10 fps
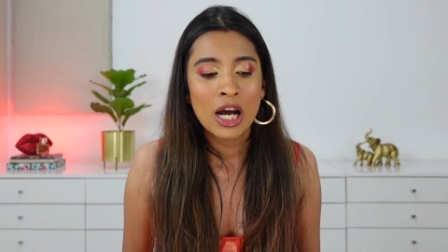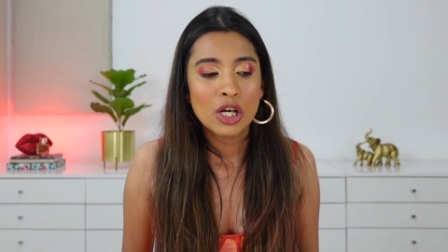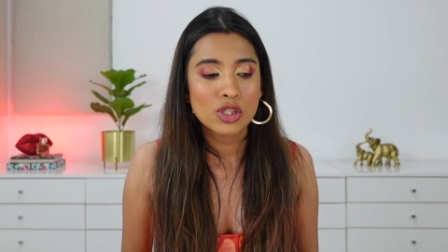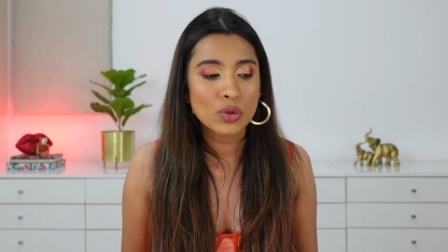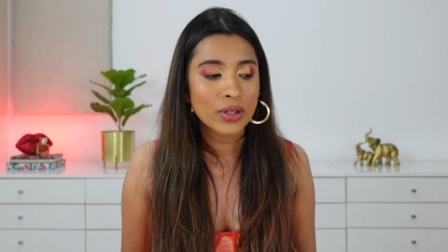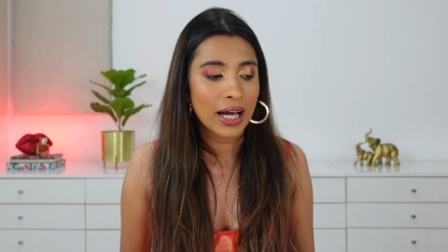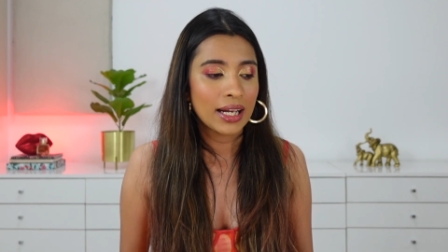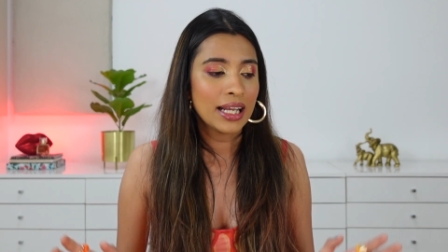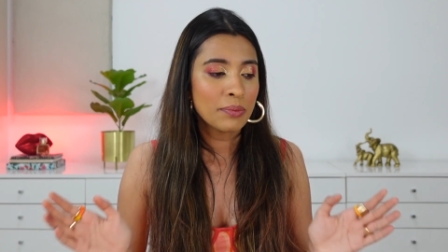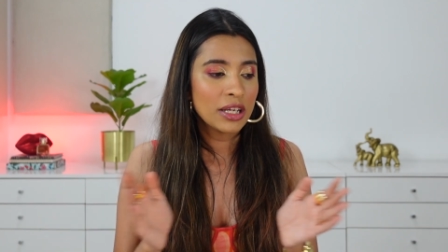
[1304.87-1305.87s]
So yeah,
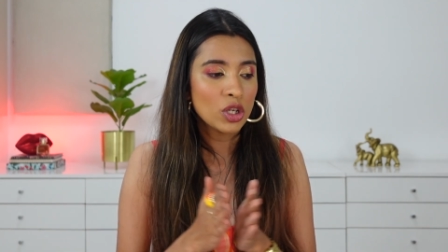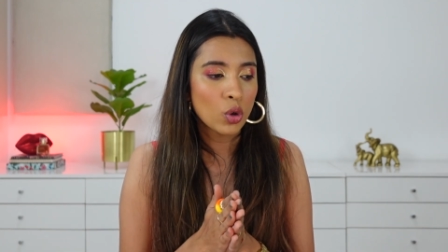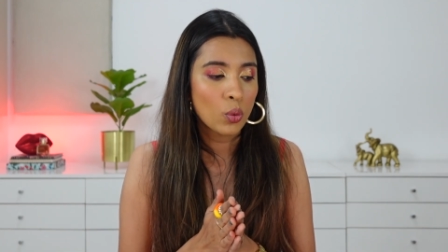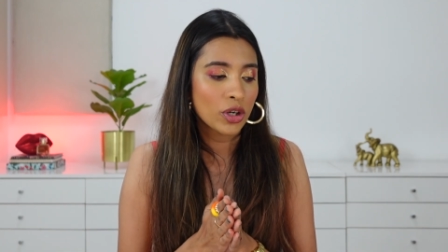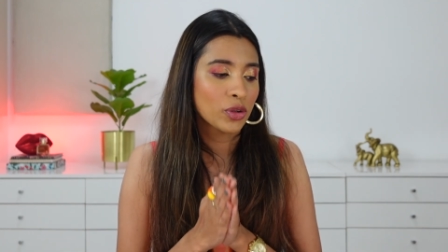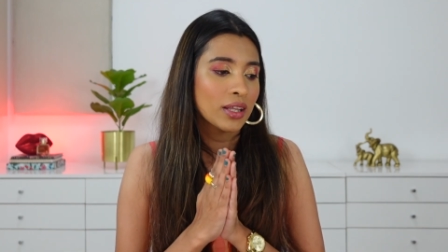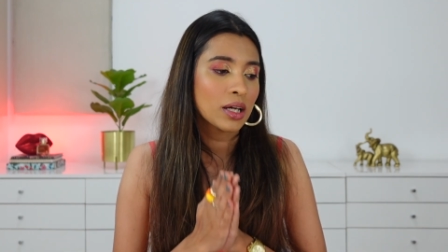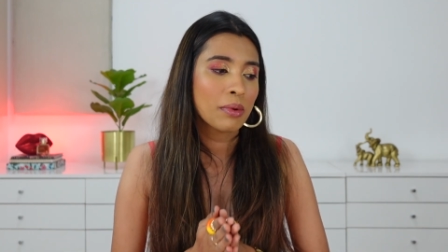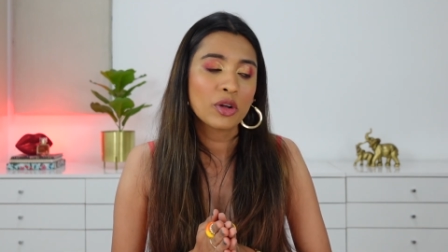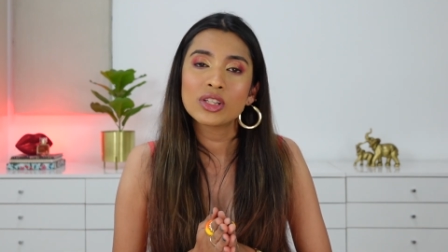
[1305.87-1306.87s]
let me know what you think
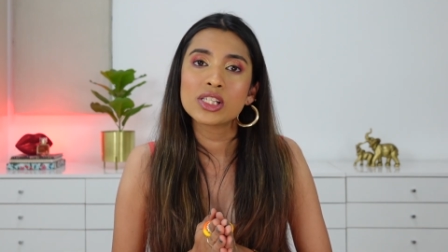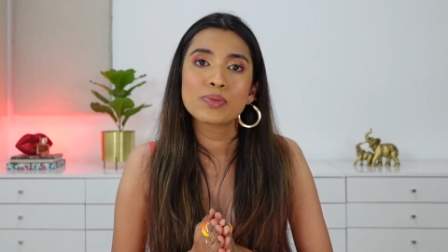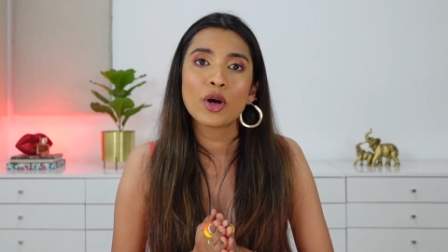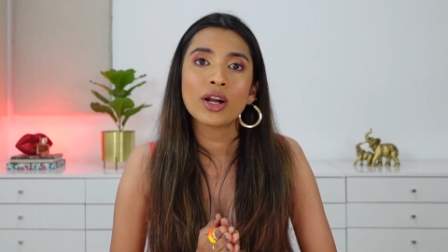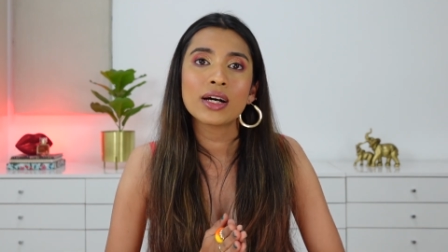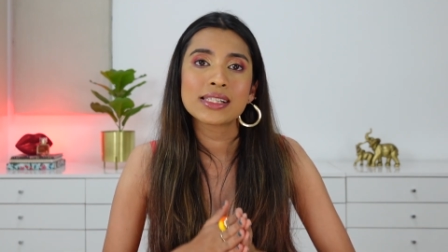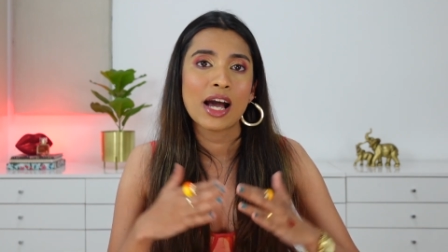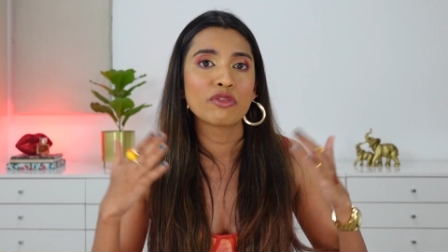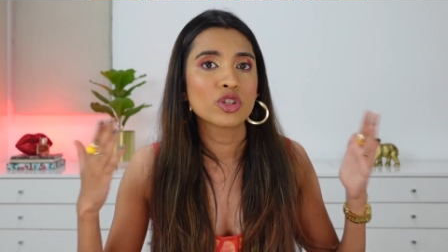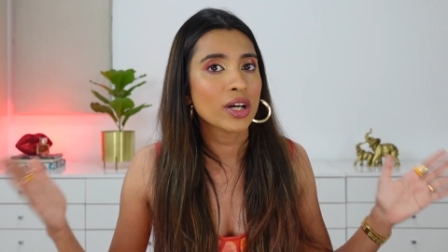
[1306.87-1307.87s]
about these products.
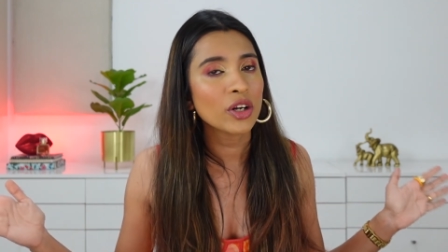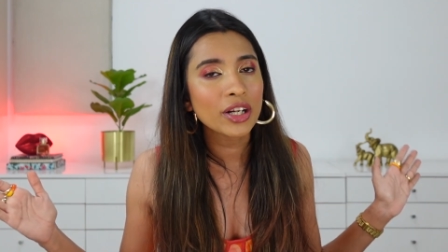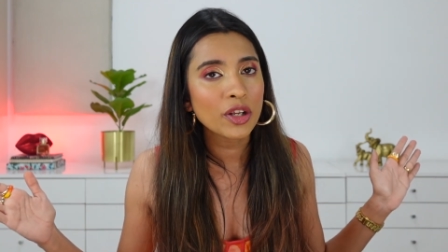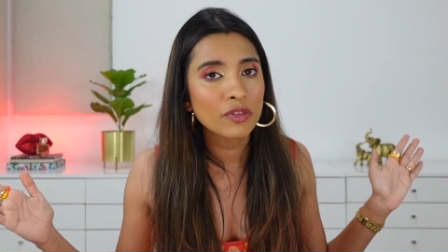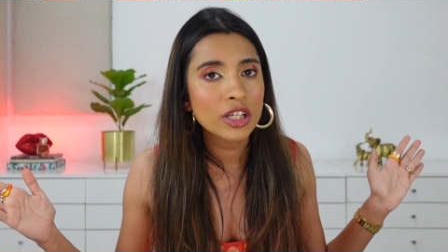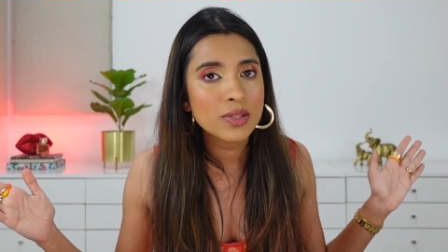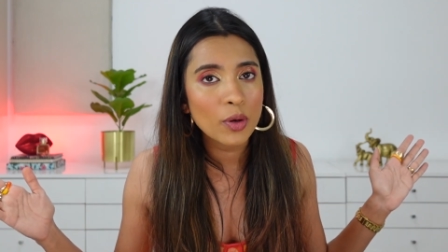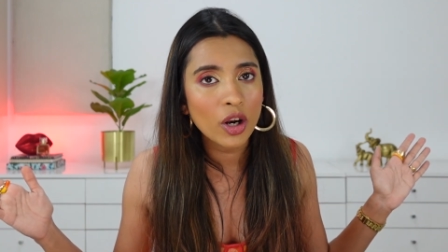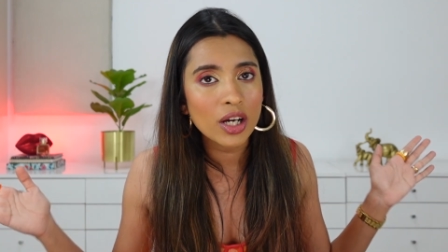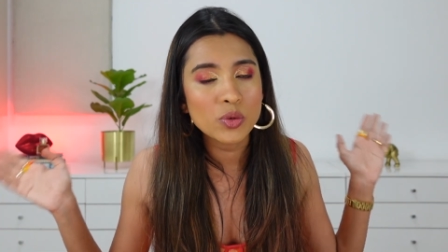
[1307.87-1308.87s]
Have you tried out any of these
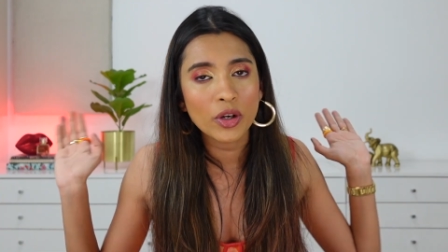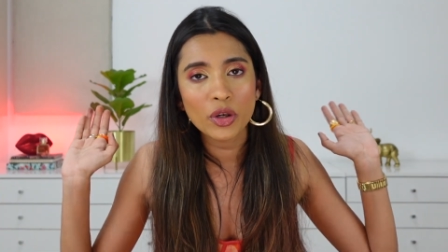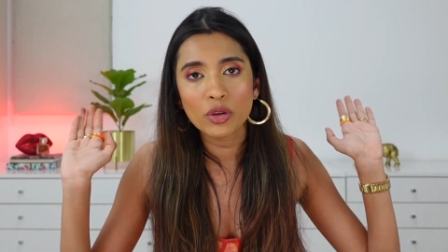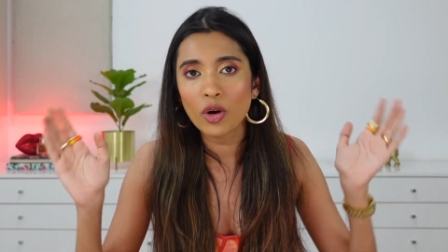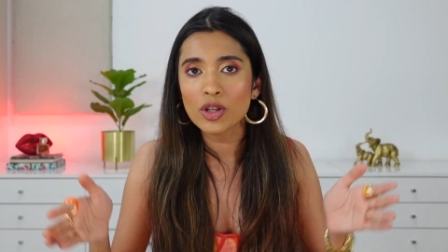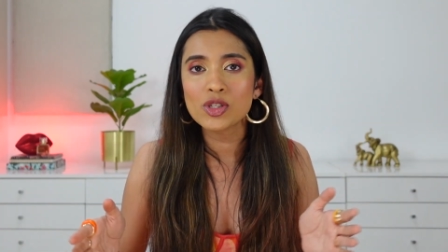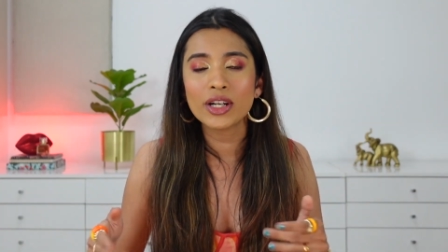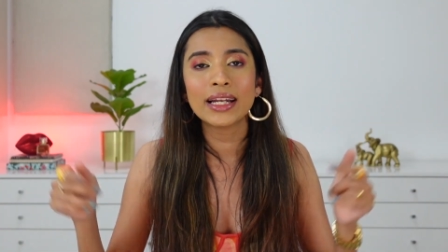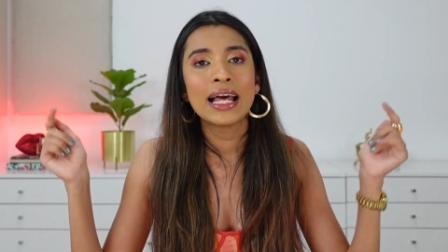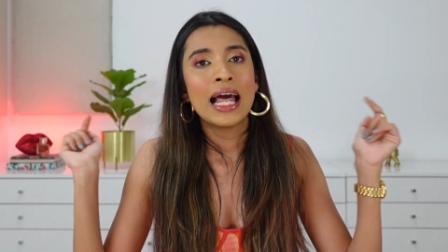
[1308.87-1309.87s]
products? What are your thoughts on it?